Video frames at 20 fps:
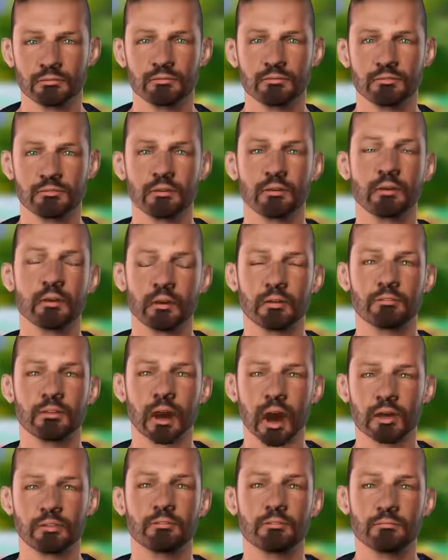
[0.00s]

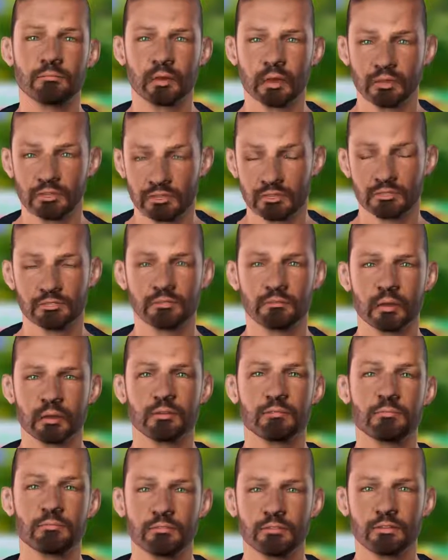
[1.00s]
miracle of the
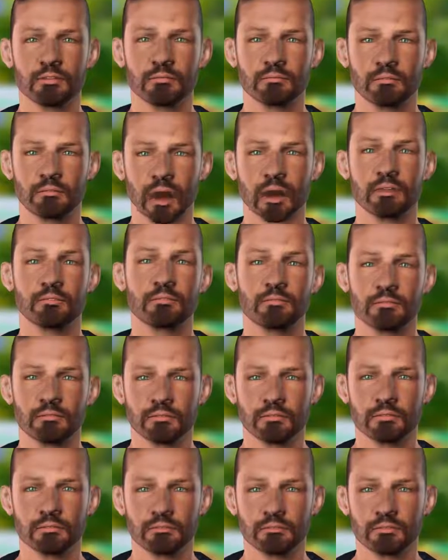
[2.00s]
staff, because at the time the
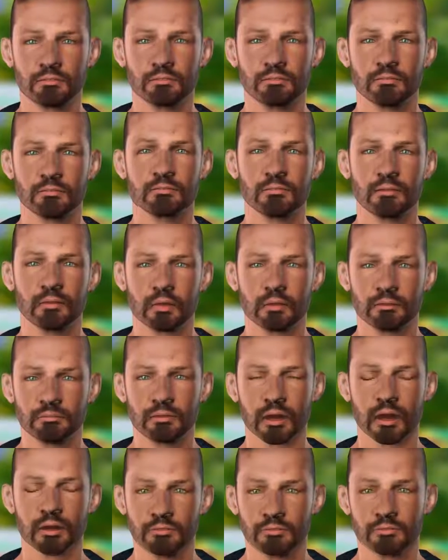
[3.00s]
people liked
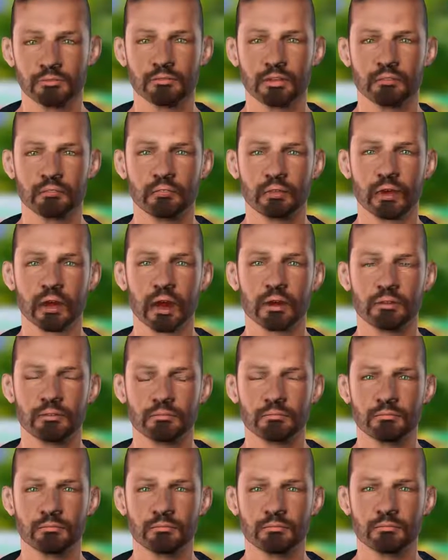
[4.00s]
magic and so
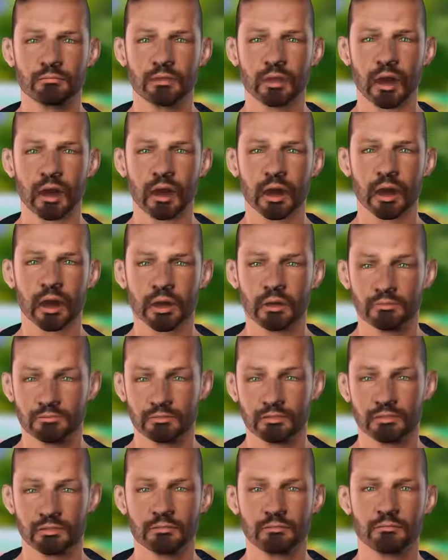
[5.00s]
on.
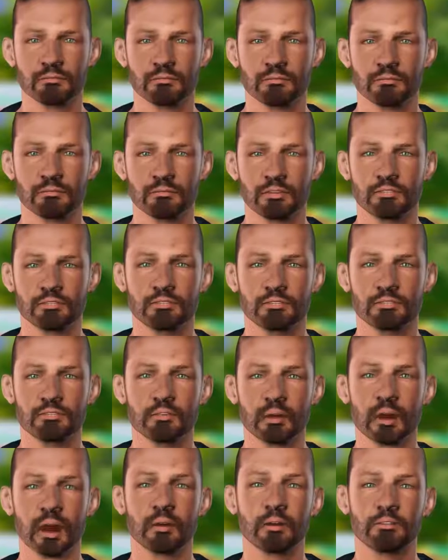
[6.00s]
However, and
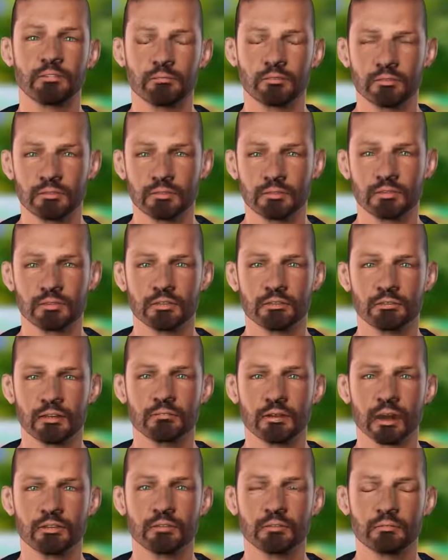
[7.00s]
Isa alayhi salam, may peace be
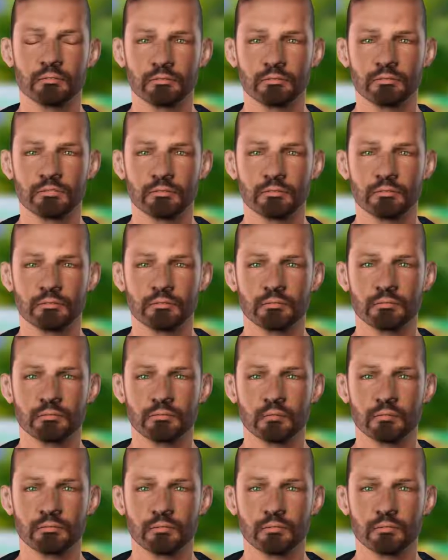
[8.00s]
upon him, Jesus, may peace be
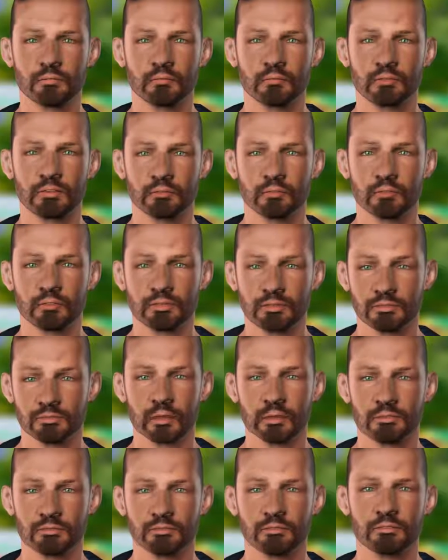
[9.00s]
upon him, also had
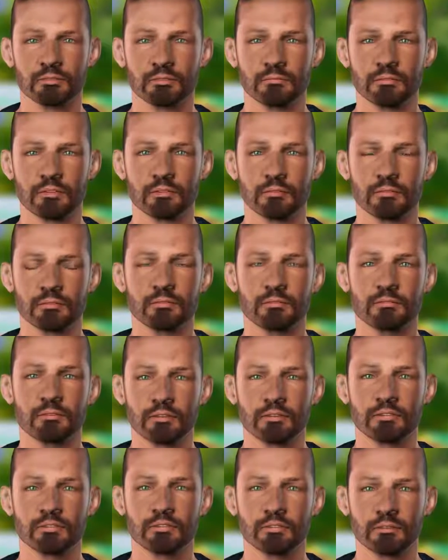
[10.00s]
the miracle of
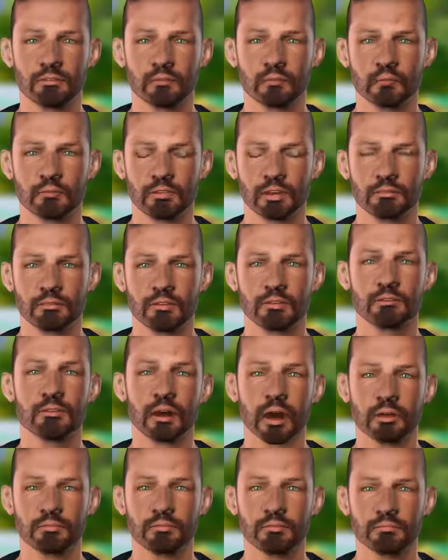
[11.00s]
medicine, because at
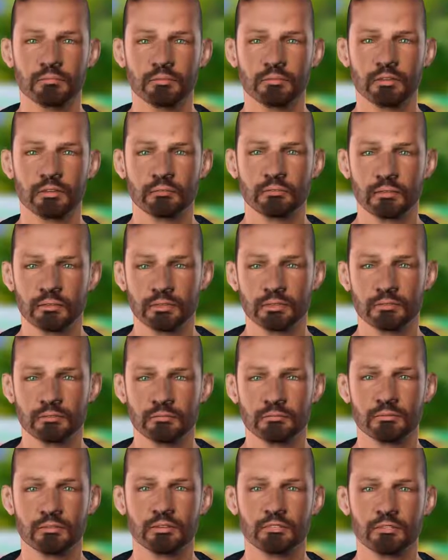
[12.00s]
that time it
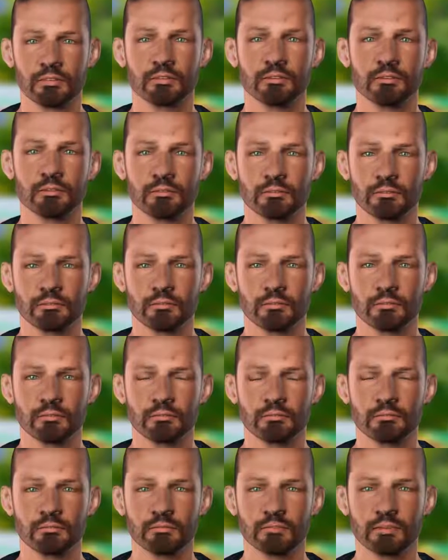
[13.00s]
pertained to these type of
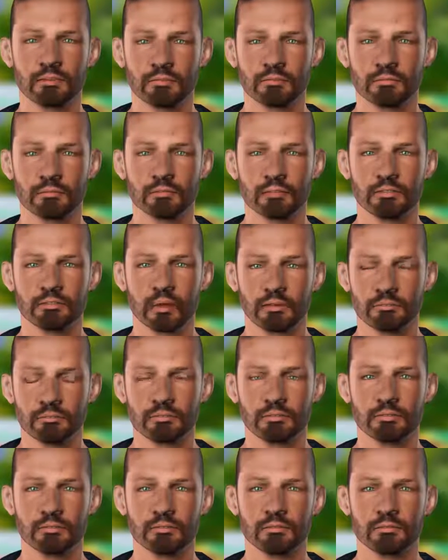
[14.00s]
people and they were into that
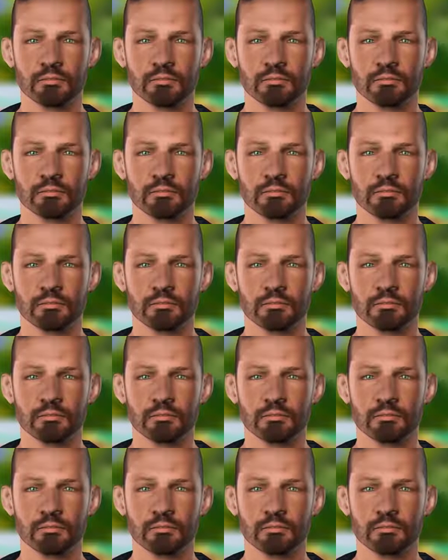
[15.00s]
type of thing.